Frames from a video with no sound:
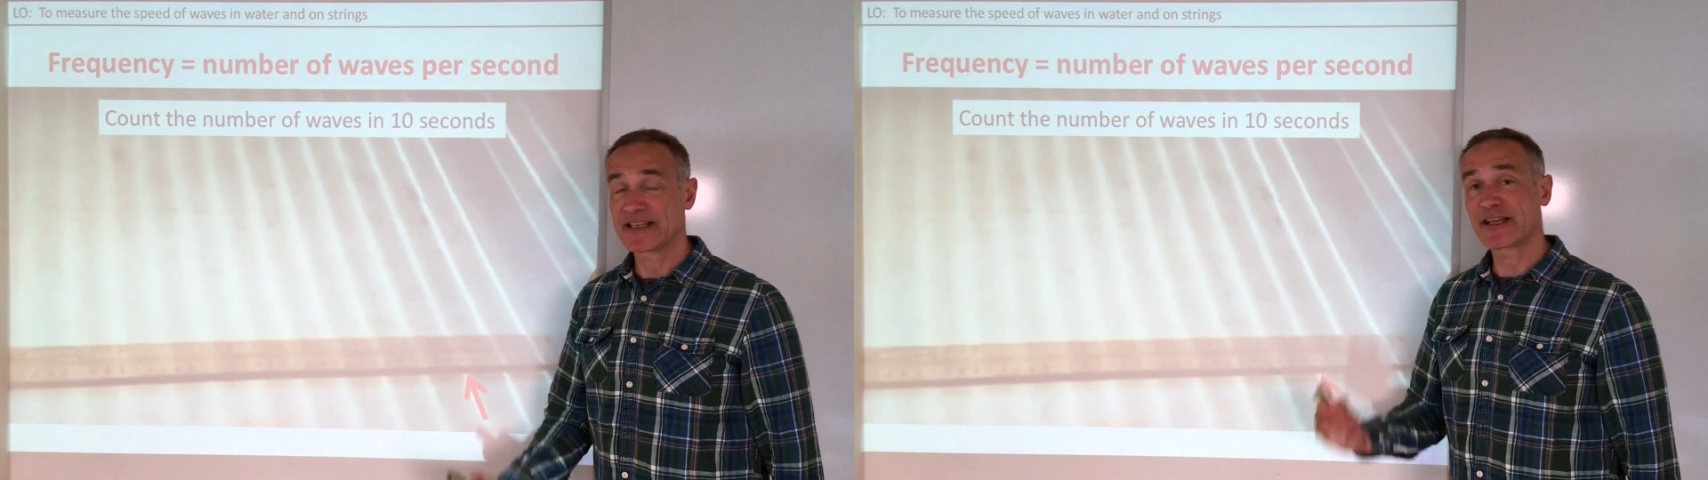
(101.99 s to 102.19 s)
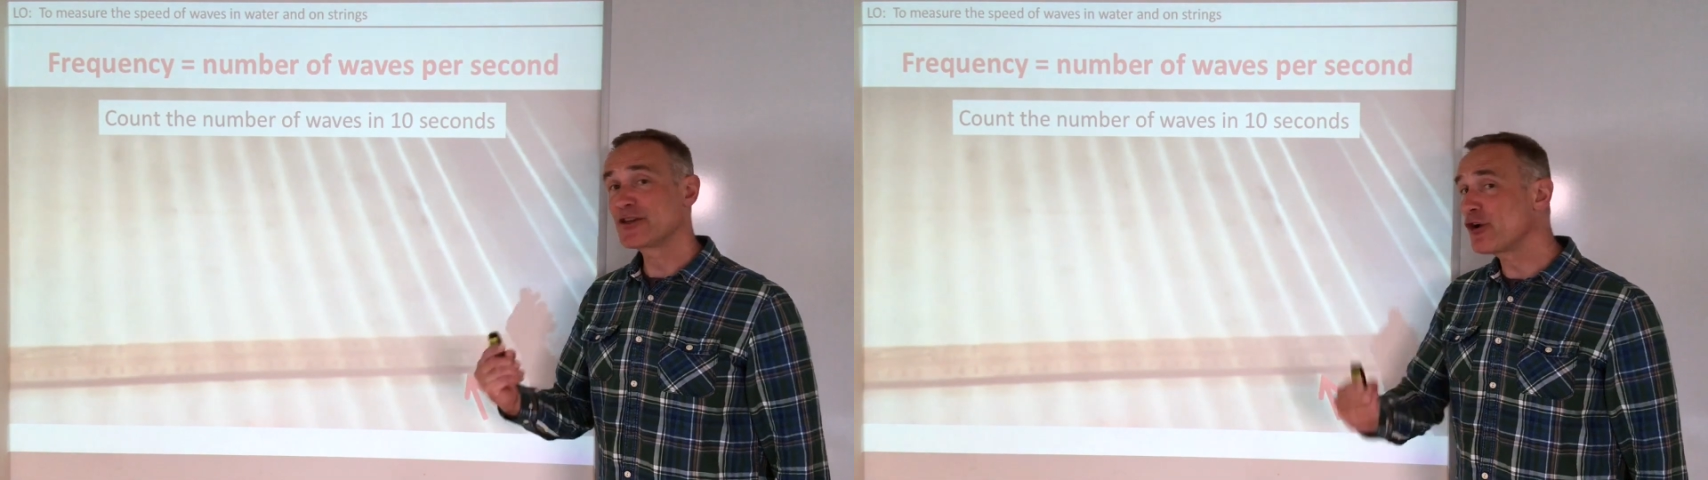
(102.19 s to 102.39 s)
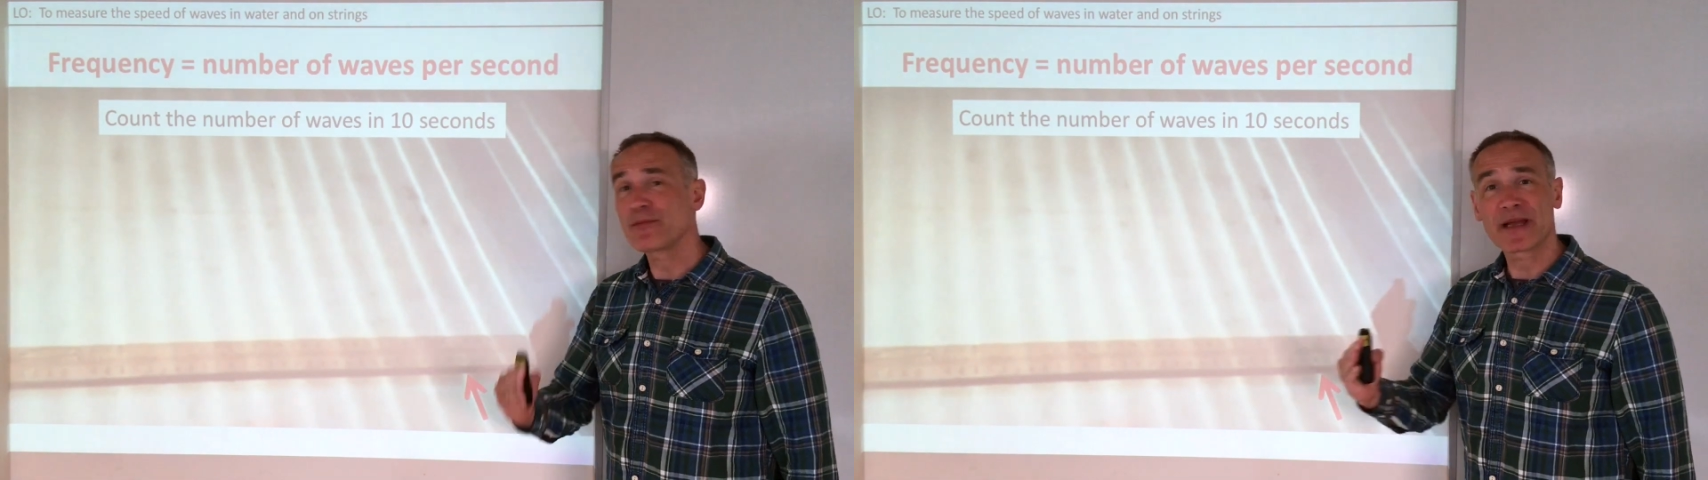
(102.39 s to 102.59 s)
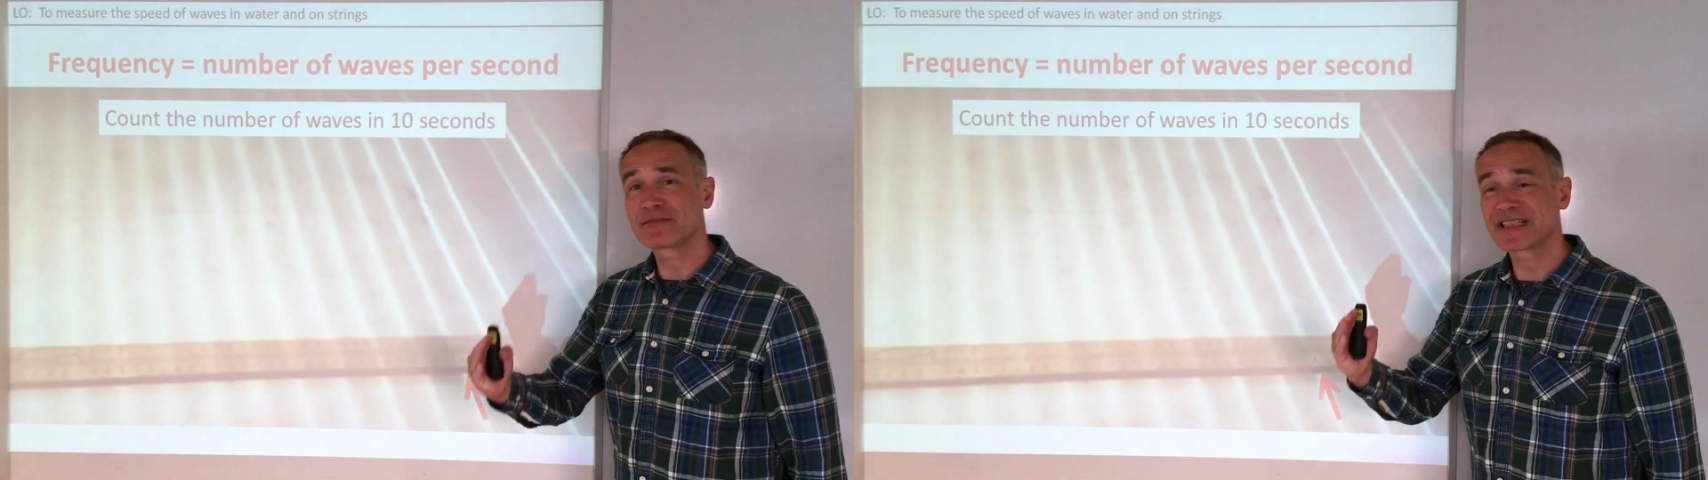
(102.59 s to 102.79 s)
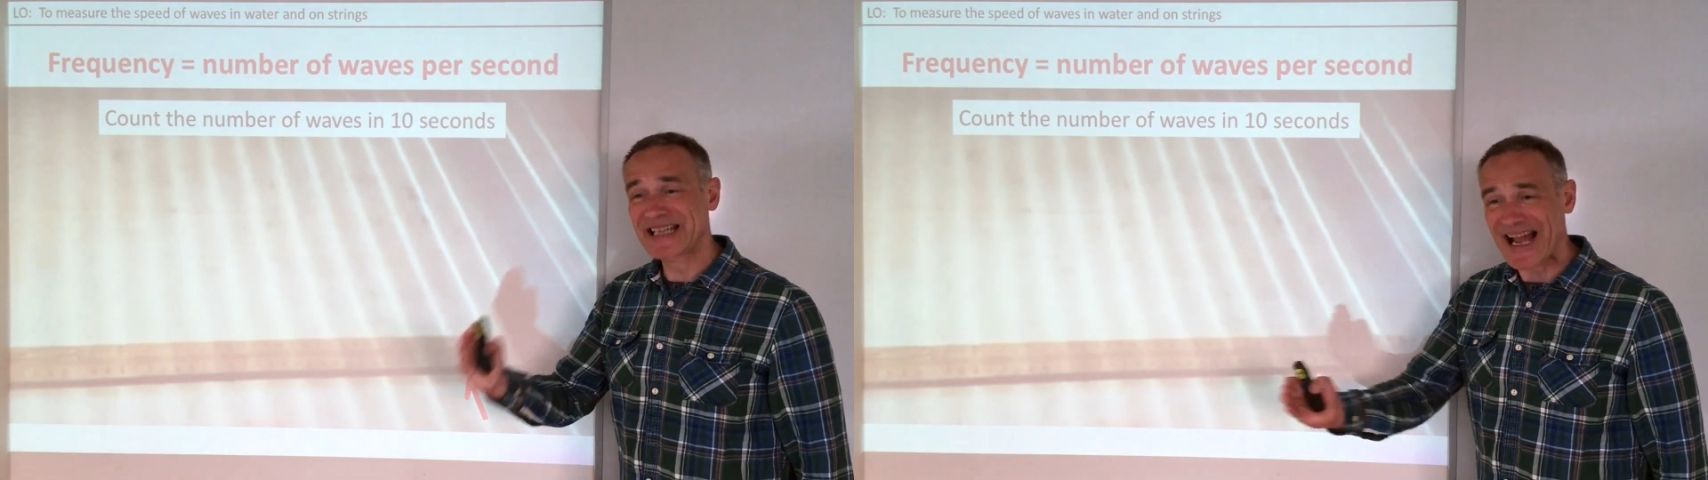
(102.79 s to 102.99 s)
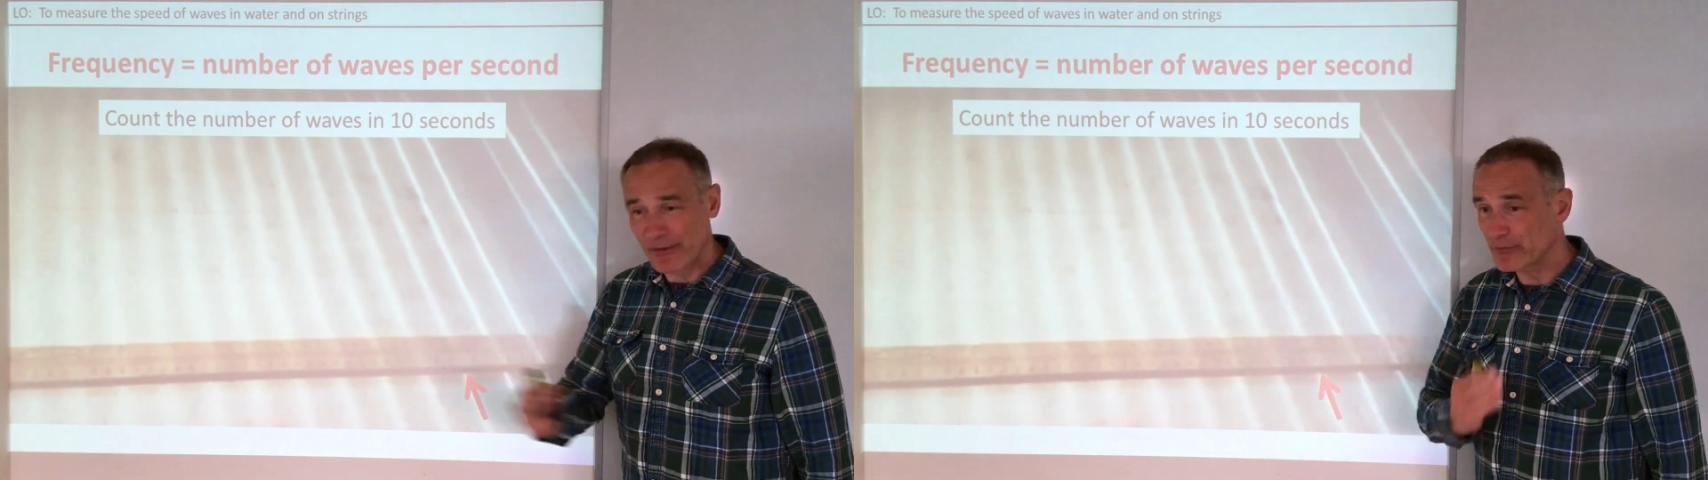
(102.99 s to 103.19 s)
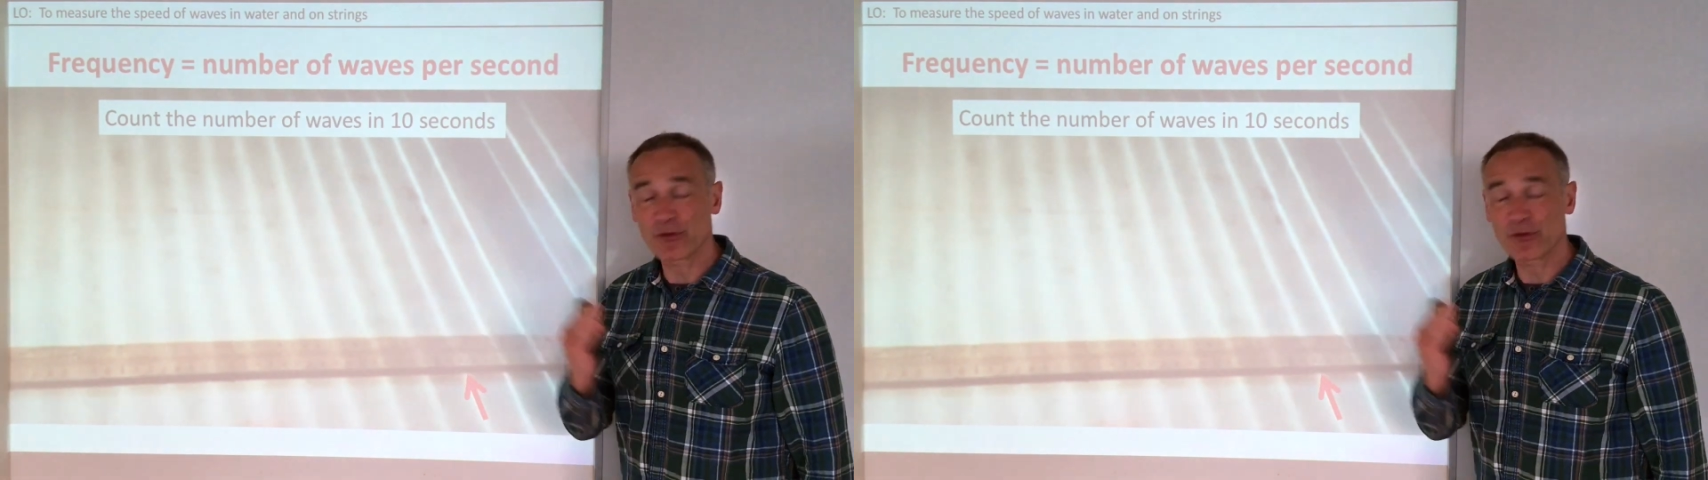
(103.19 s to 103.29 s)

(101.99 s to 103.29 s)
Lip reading: Now you're not going to be able to count